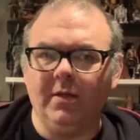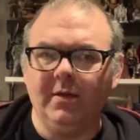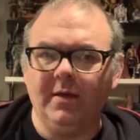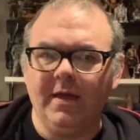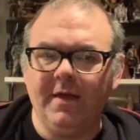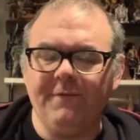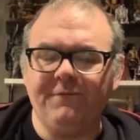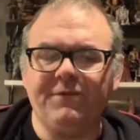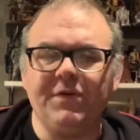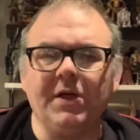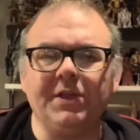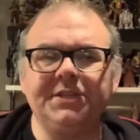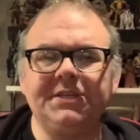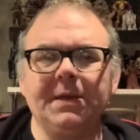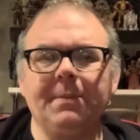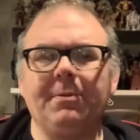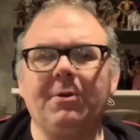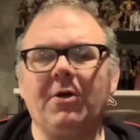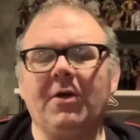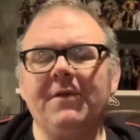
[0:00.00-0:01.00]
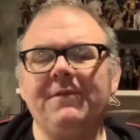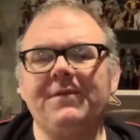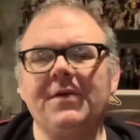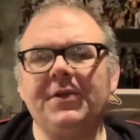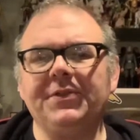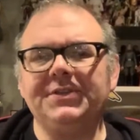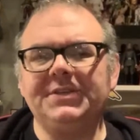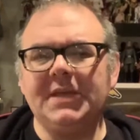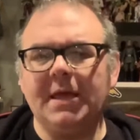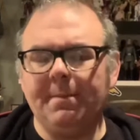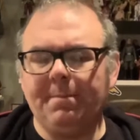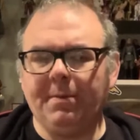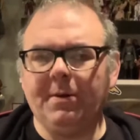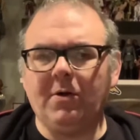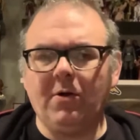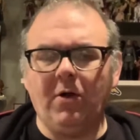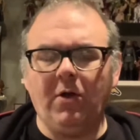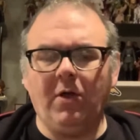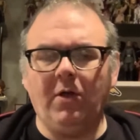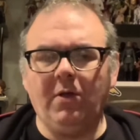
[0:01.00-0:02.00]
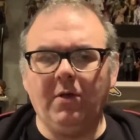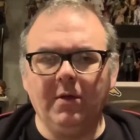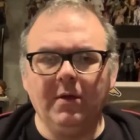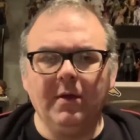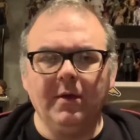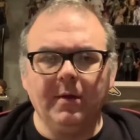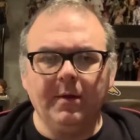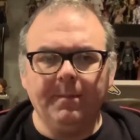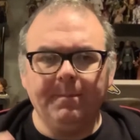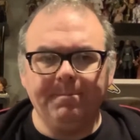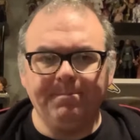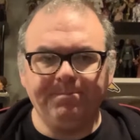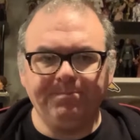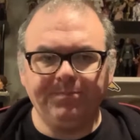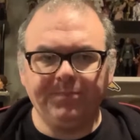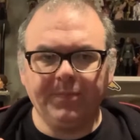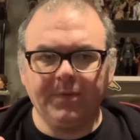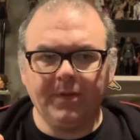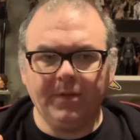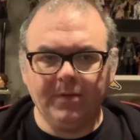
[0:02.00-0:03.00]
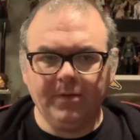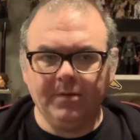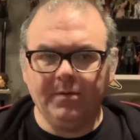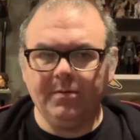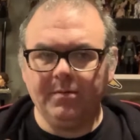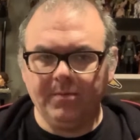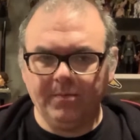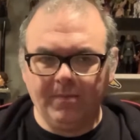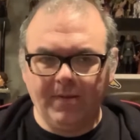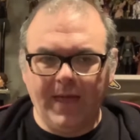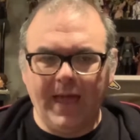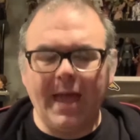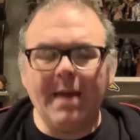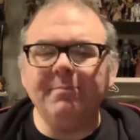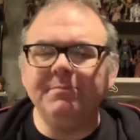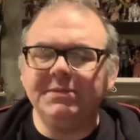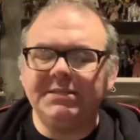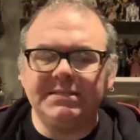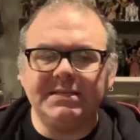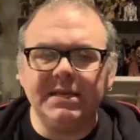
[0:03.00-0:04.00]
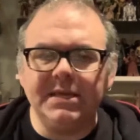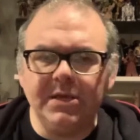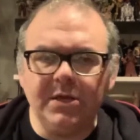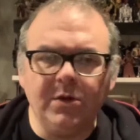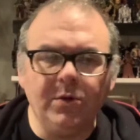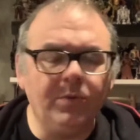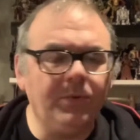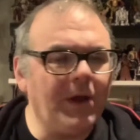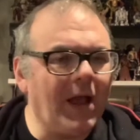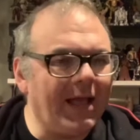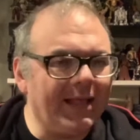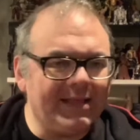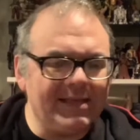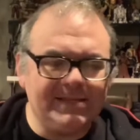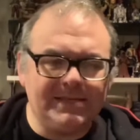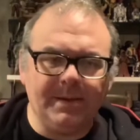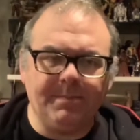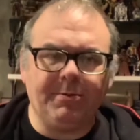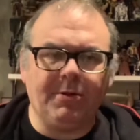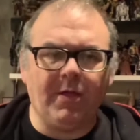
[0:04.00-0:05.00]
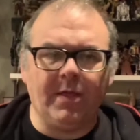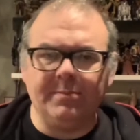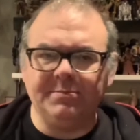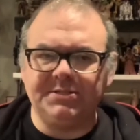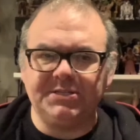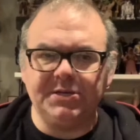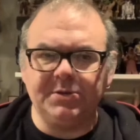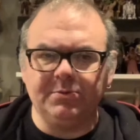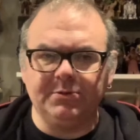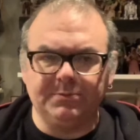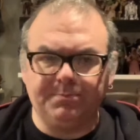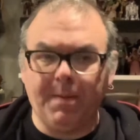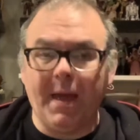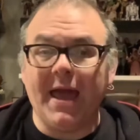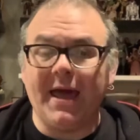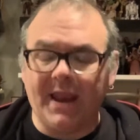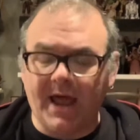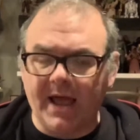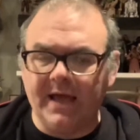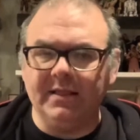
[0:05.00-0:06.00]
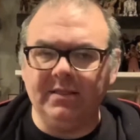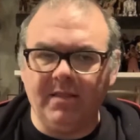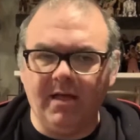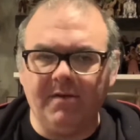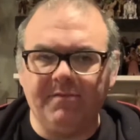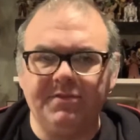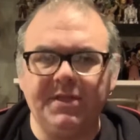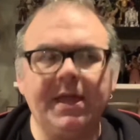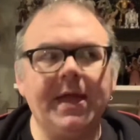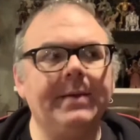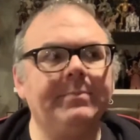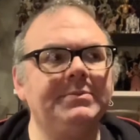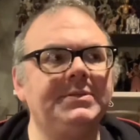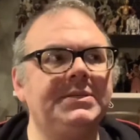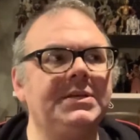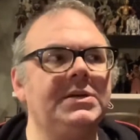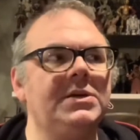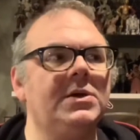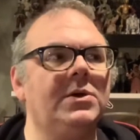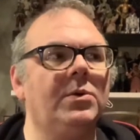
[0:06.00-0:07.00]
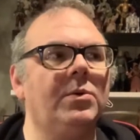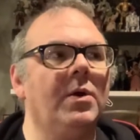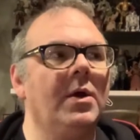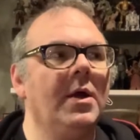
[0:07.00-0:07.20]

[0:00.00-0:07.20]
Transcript: It felt typical MCU. Not the typical MCU is bad. I love the MCU.